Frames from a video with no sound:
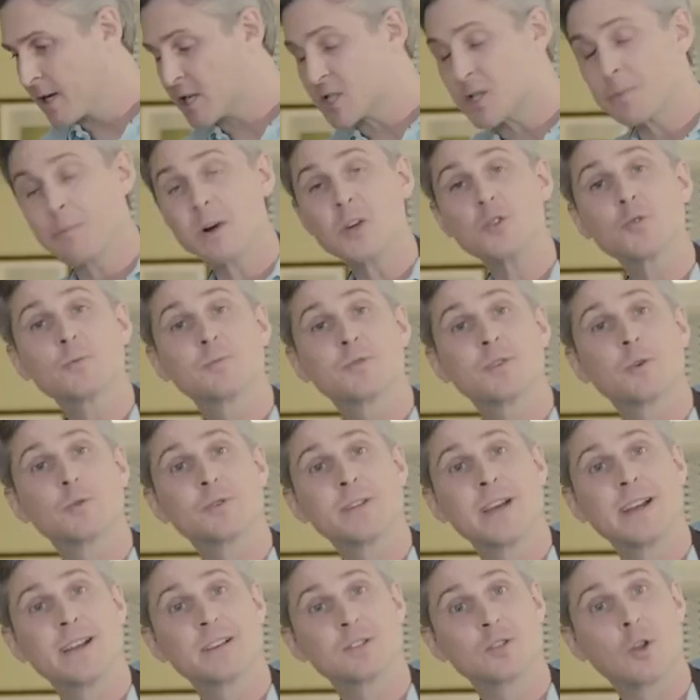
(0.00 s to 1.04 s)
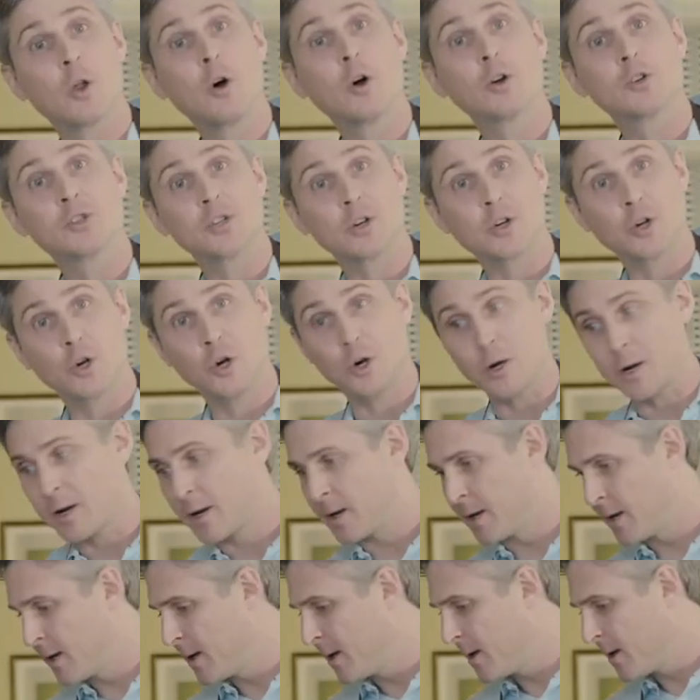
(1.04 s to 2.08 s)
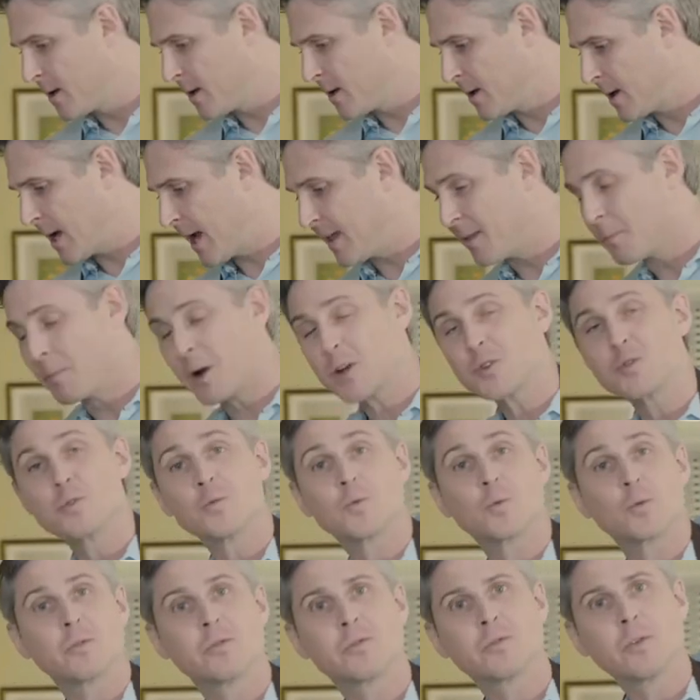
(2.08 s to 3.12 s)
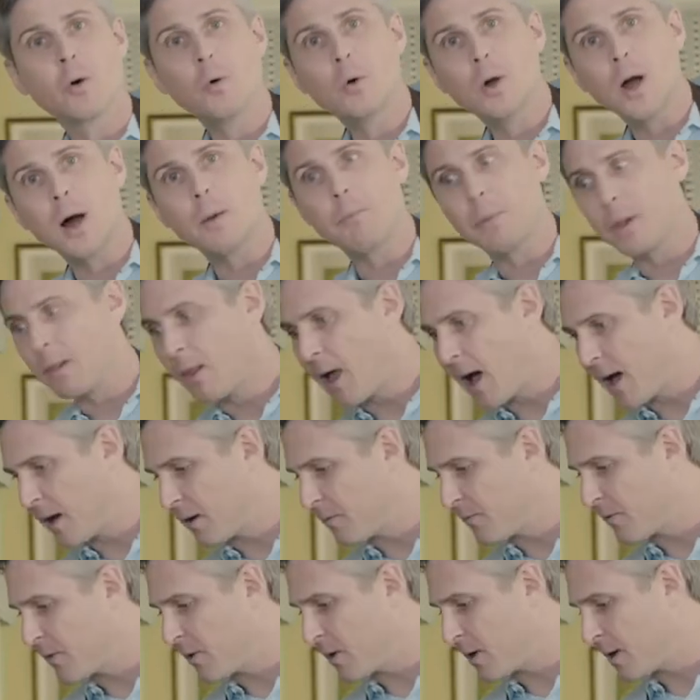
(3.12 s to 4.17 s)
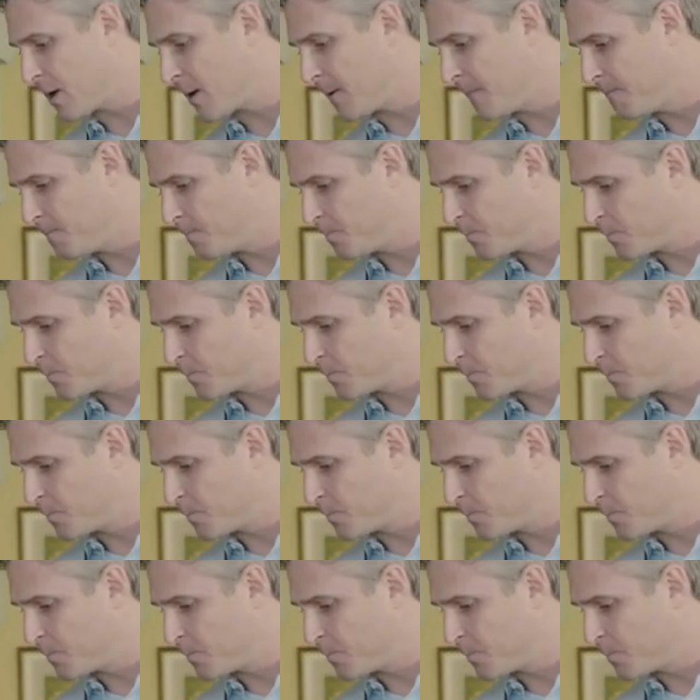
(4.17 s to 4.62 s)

because the mushrooms don't take as long to cook. And the mushrooms will soak up a lot of the